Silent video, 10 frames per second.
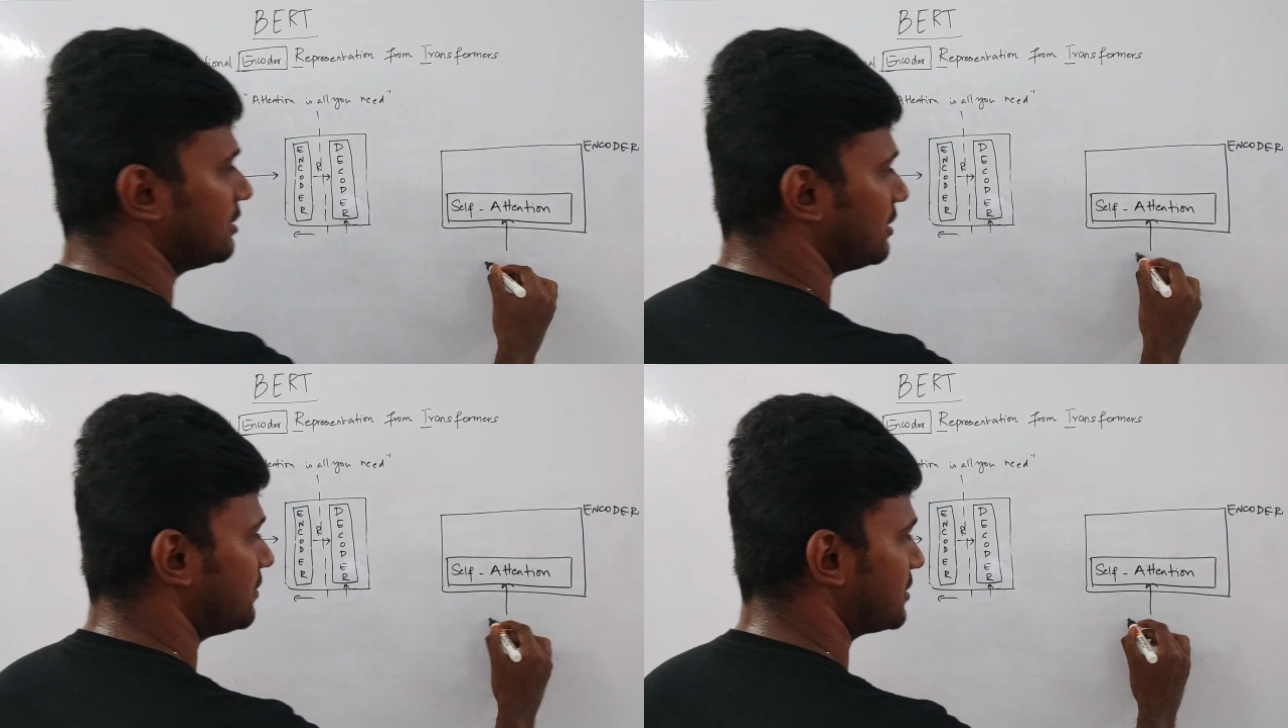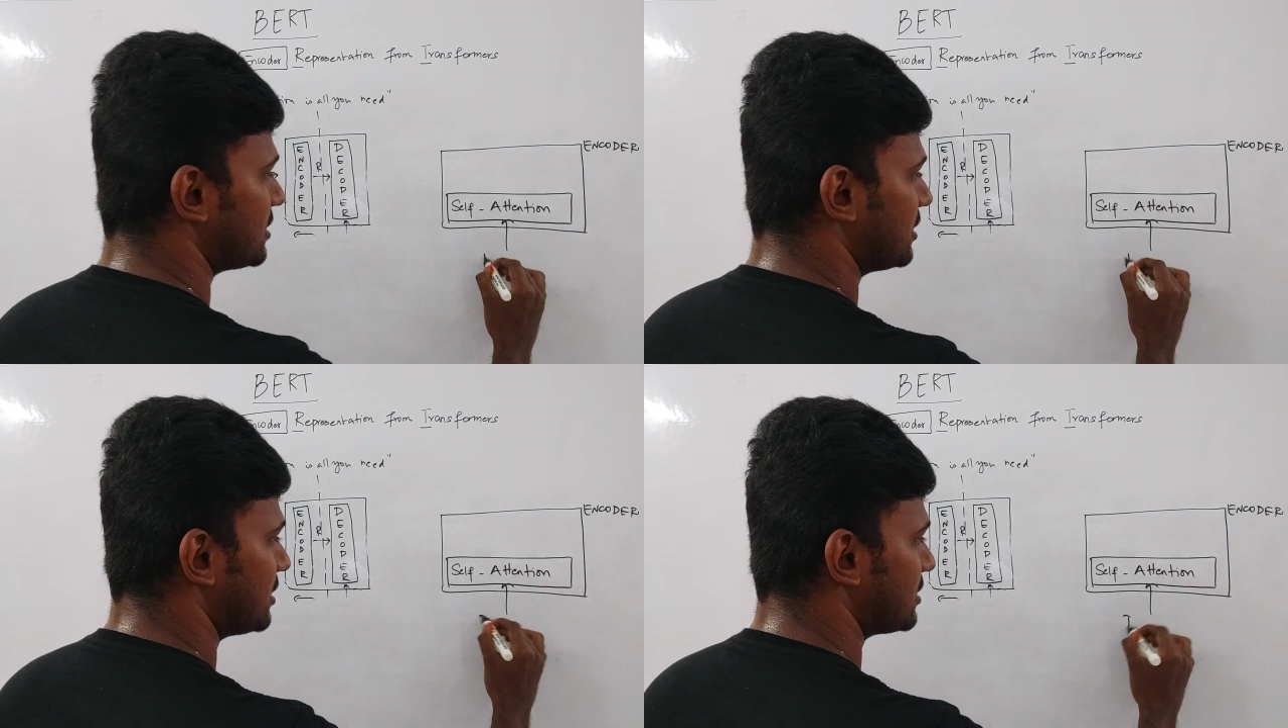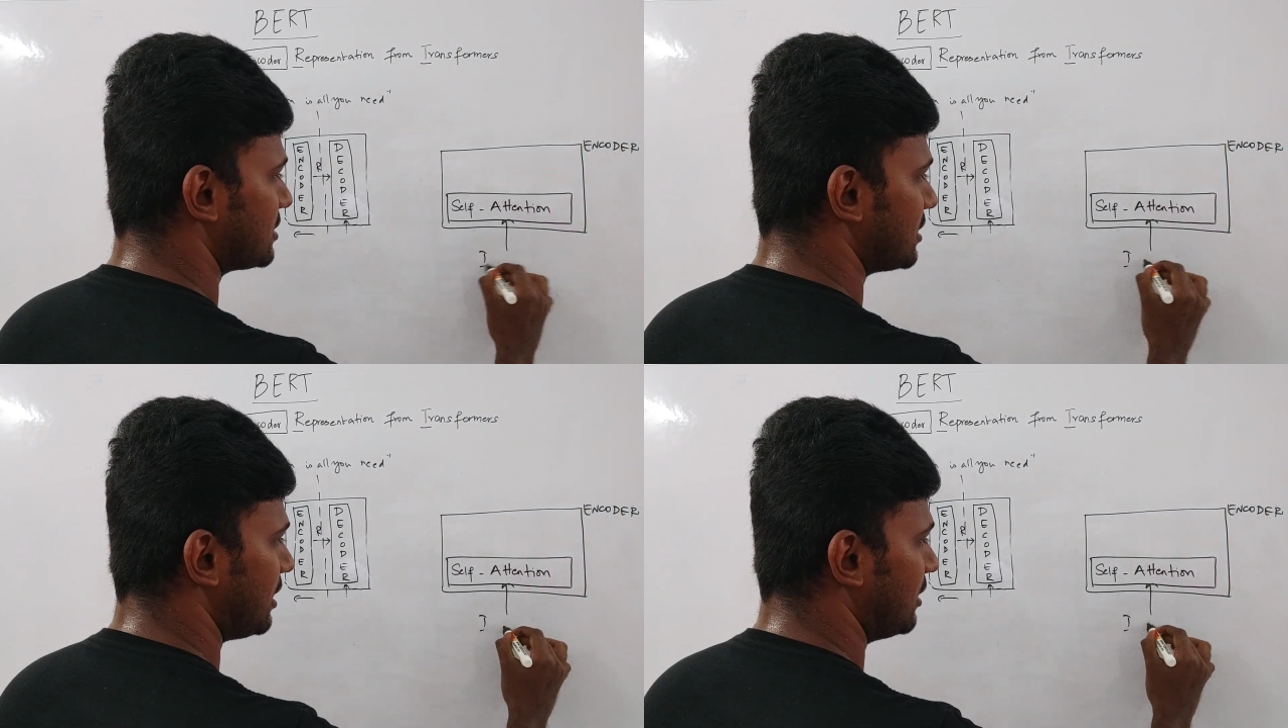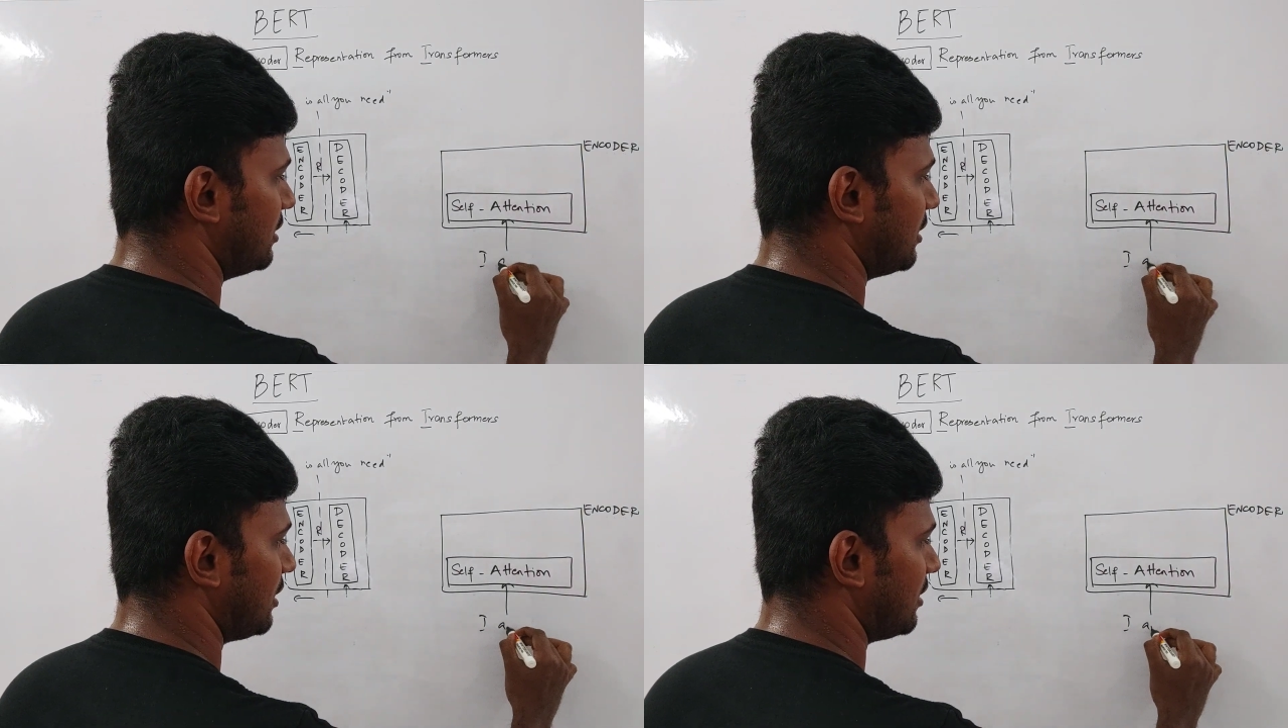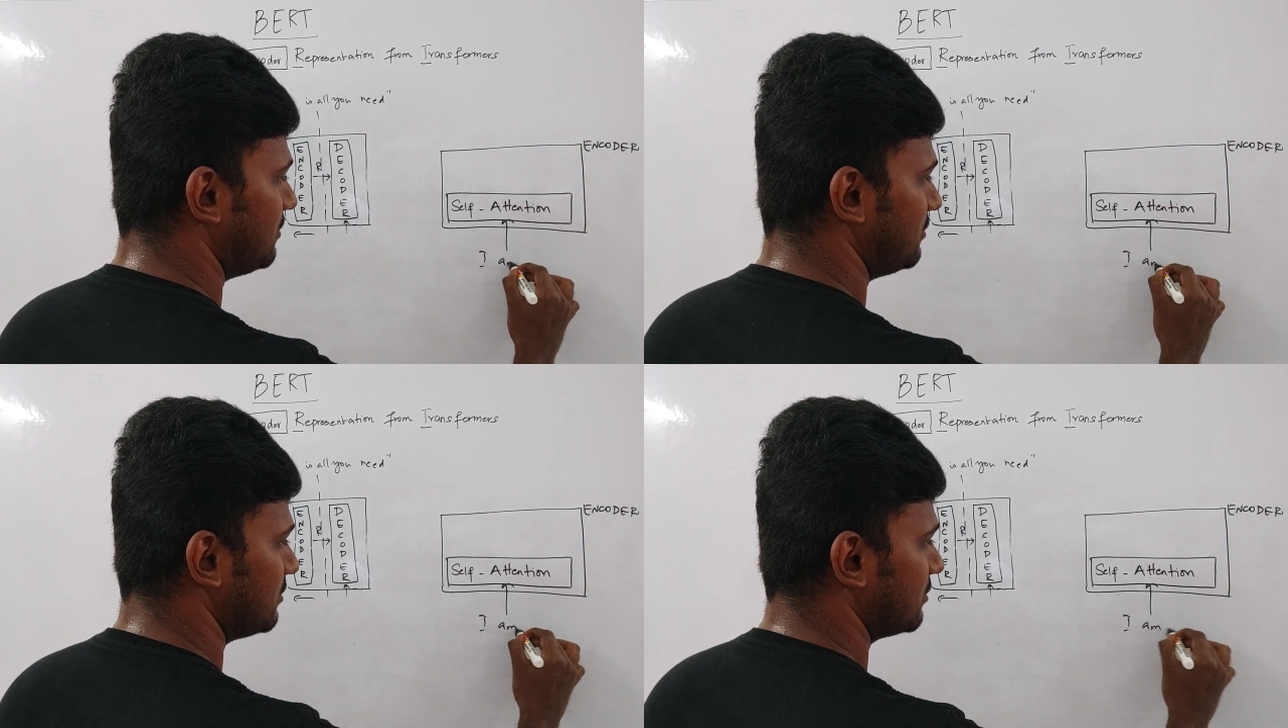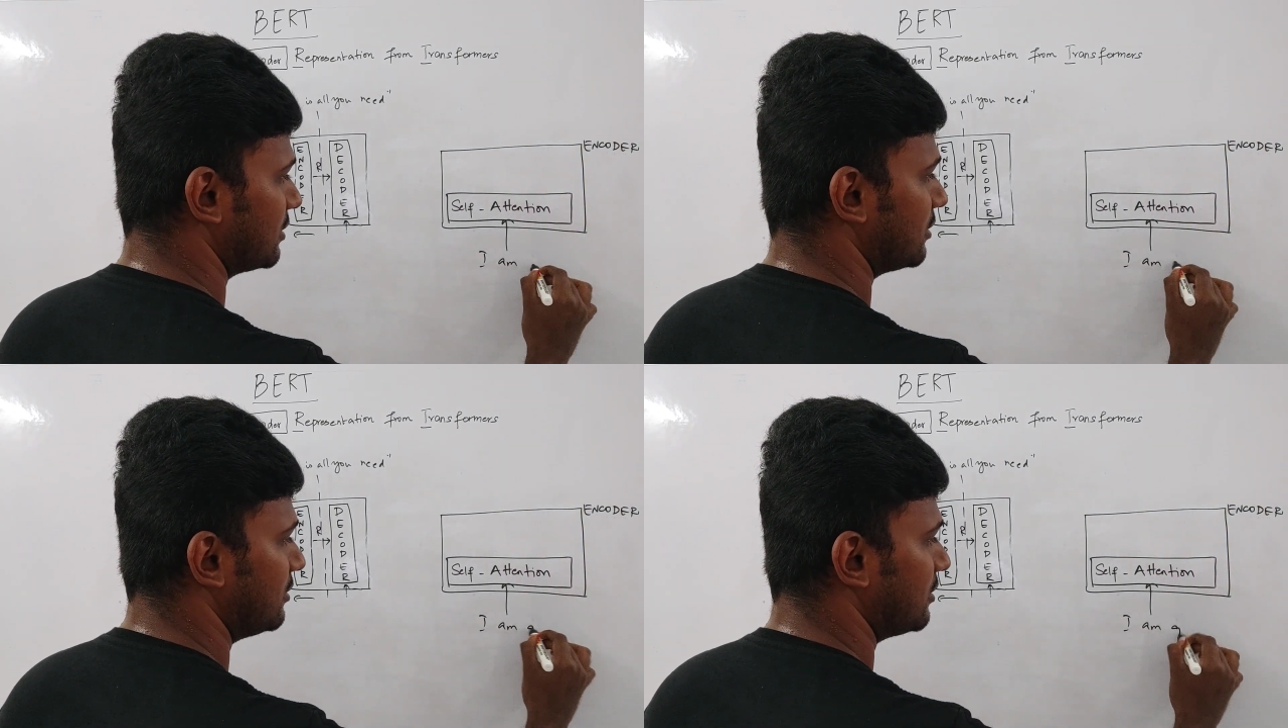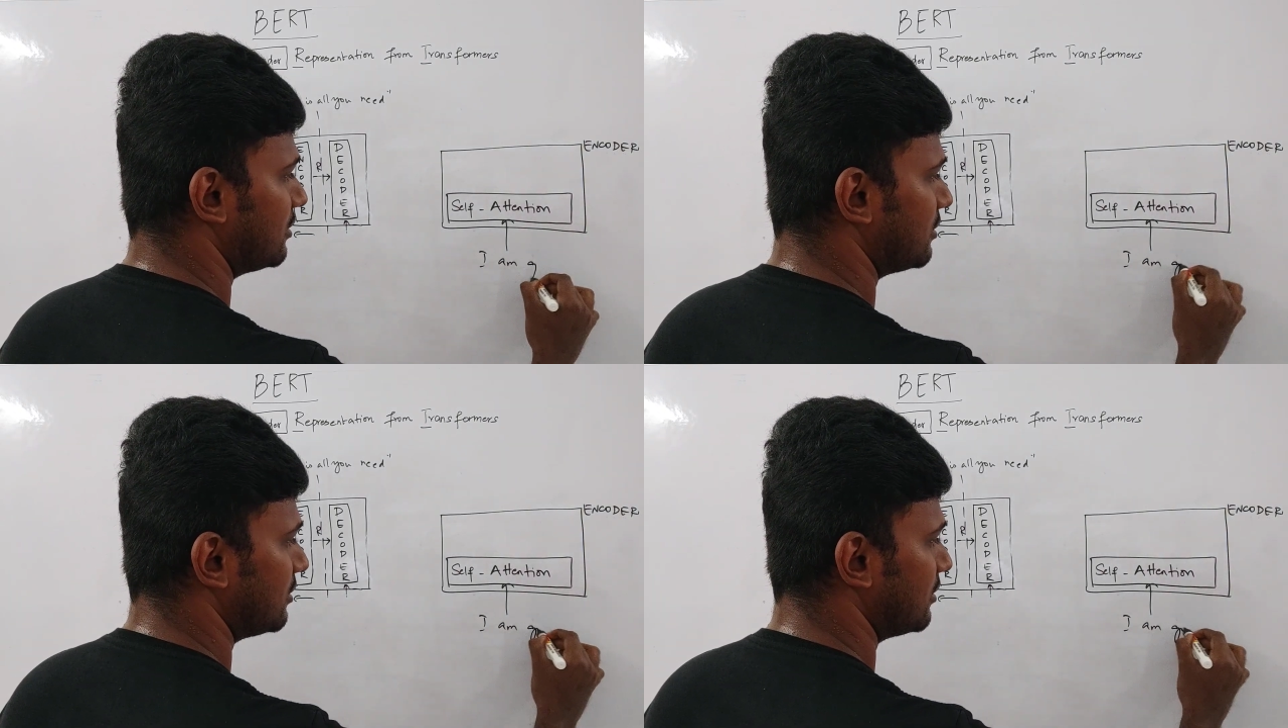The input sentence is I am good.